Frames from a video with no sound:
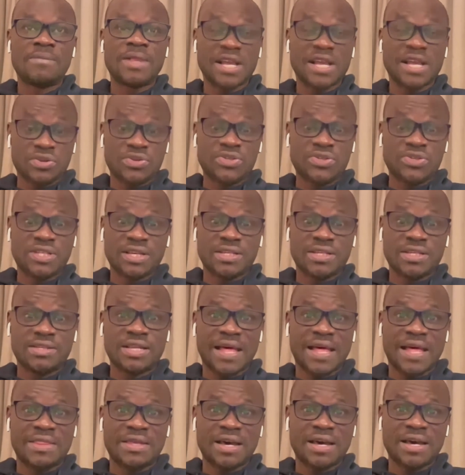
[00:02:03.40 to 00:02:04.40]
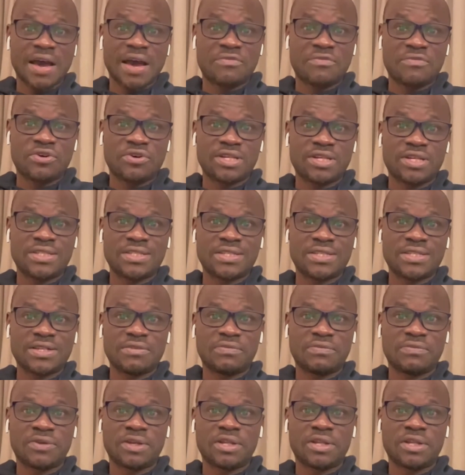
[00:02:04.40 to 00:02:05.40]
Um, like you said, at the AFCON
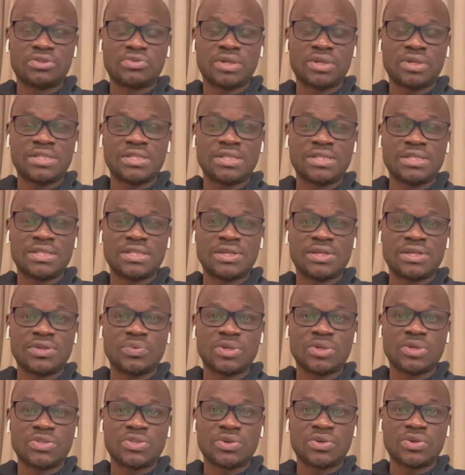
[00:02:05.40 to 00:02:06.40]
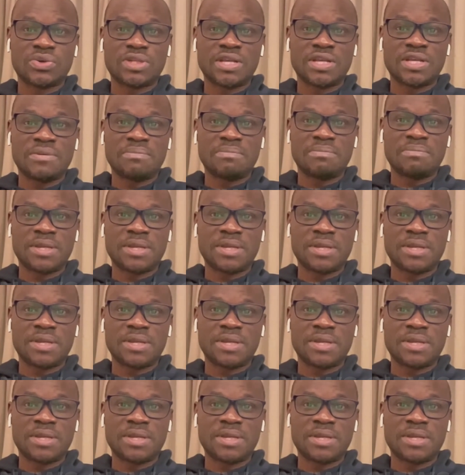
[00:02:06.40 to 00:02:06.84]
itself in 2010, we saw